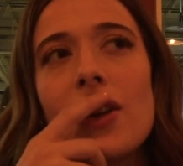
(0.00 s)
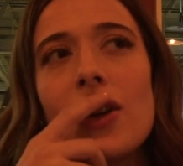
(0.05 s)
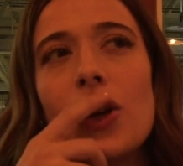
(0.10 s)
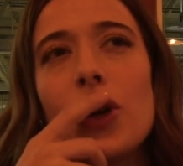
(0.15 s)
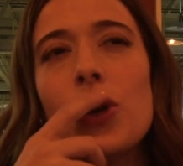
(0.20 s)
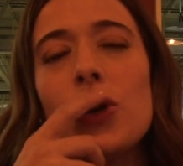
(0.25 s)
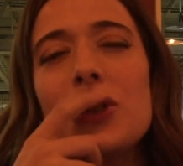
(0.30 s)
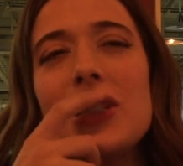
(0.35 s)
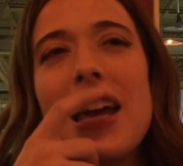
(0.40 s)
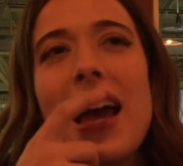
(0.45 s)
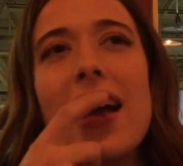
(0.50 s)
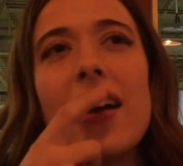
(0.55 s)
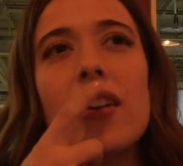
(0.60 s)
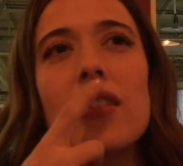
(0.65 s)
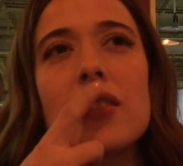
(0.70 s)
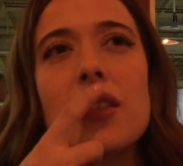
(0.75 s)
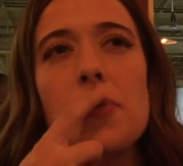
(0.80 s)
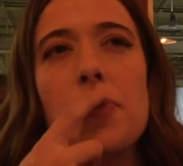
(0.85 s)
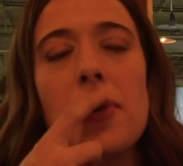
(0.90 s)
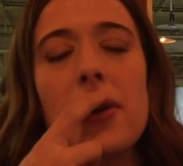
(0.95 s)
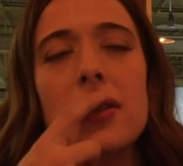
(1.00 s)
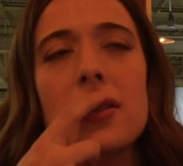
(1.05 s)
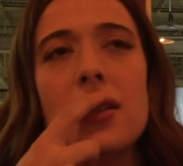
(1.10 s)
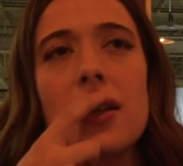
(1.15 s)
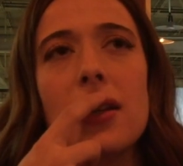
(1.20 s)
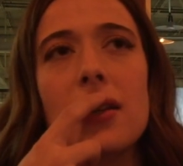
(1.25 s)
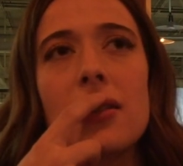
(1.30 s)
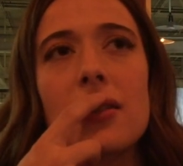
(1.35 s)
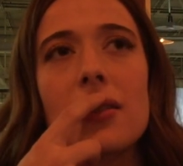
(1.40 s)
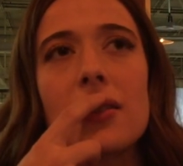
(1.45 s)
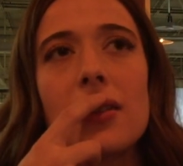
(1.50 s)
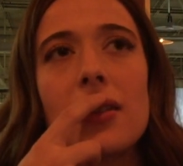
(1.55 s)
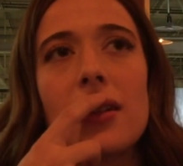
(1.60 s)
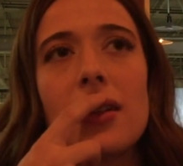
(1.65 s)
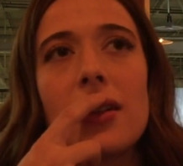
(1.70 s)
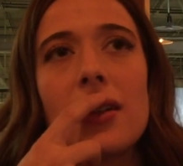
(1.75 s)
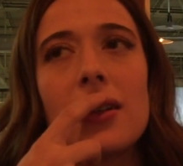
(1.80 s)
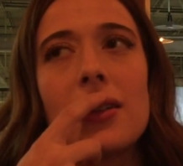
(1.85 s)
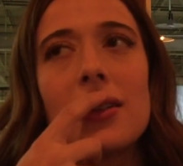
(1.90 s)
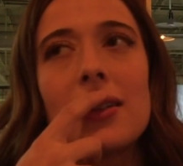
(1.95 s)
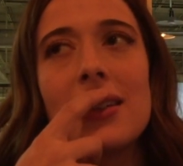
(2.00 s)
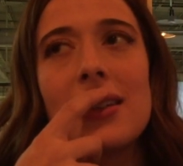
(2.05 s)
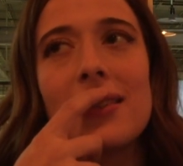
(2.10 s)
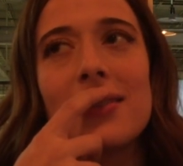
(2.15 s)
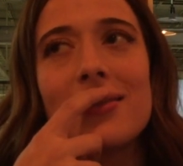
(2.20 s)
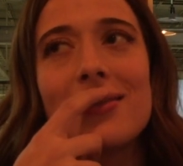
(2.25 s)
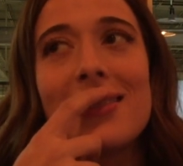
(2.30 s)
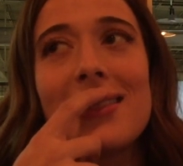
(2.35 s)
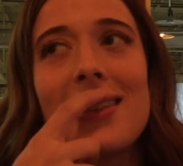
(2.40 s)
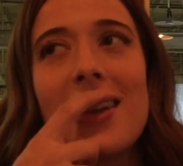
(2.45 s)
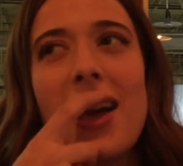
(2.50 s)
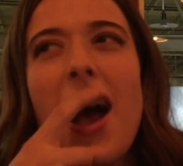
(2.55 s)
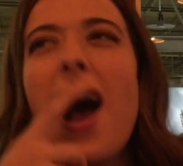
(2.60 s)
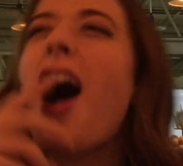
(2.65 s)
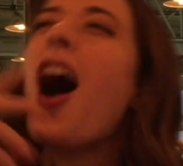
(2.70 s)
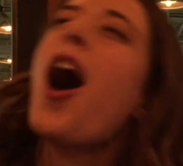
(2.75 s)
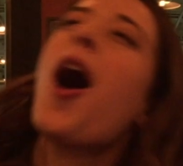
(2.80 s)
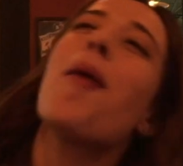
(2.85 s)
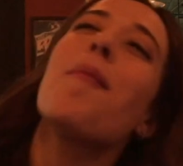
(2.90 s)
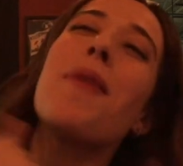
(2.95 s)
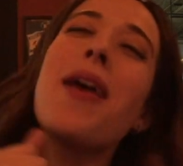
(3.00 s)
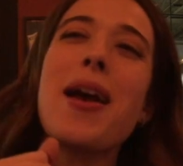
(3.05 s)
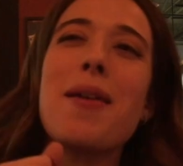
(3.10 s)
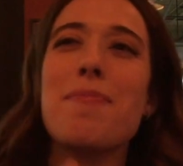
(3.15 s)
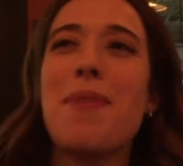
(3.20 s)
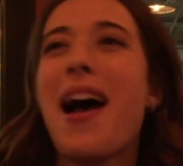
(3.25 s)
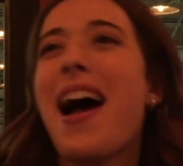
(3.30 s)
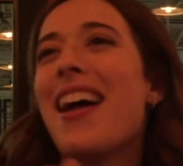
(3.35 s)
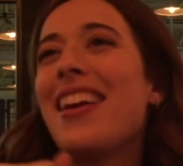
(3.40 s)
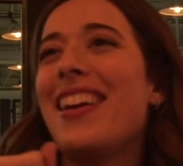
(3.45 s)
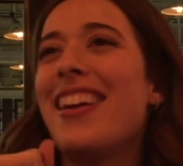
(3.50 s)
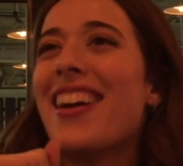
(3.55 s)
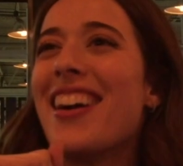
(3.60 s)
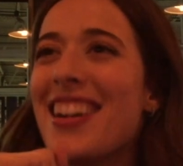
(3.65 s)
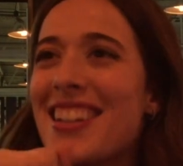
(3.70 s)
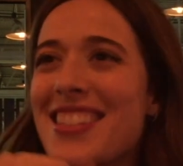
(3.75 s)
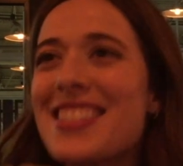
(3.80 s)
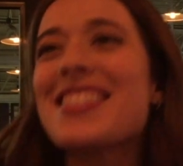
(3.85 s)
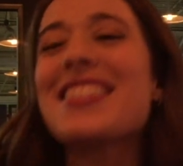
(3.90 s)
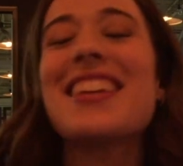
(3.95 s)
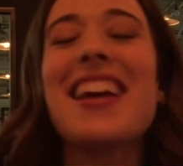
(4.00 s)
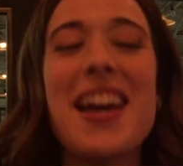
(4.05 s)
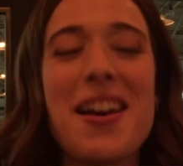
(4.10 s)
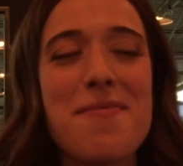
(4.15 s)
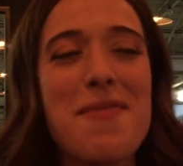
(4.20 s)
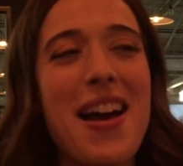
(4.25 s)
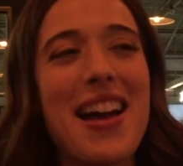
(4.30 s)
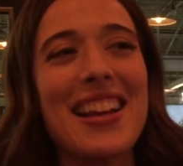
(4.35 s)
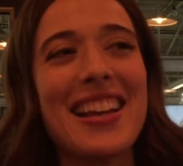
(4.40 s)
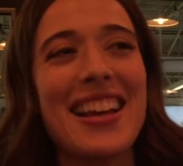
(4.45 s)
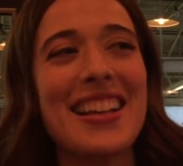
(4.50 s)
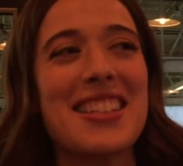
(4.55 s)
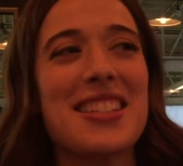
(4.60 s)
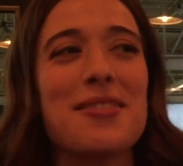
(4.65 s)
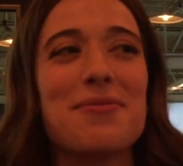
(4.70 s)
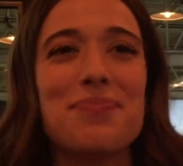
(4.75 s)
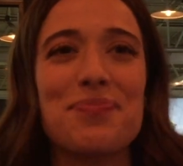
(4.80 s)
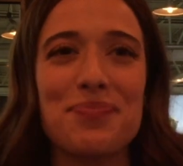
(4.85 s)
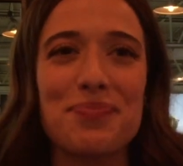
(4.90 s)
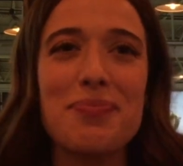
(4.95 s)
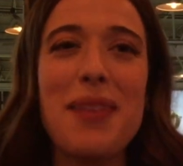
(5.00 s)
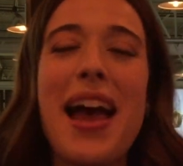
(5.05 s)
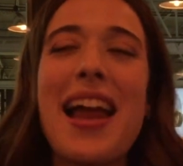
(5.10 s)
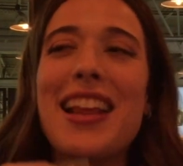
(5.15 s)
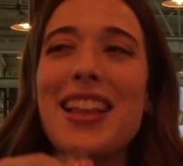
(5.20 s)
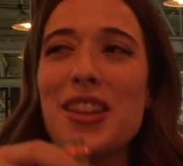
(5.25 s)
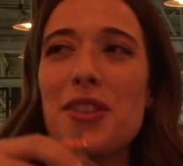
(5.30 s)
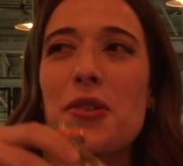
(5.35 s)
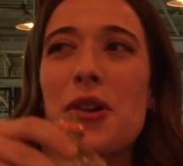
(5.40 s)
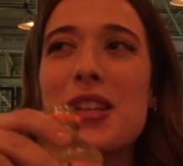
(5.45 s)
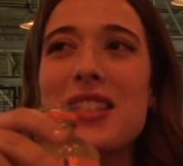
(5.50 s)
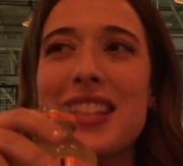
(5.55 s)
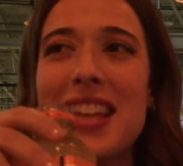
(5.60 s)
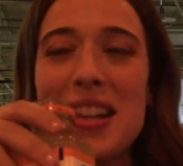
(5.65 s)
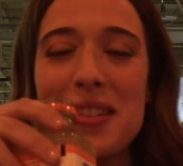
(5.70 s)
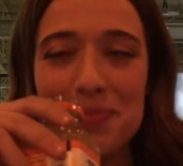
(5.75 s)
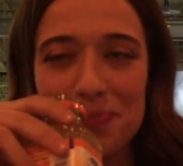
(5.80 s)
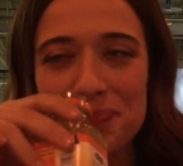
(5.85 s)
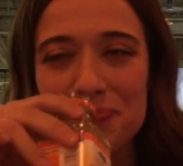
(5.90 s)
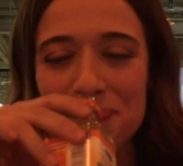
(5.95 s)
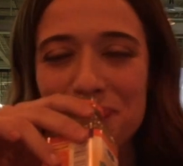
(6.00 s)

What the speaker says: Who tackles the person? Oh man, Patty does. Yeah, Patty gets them. Patty and Leroy's get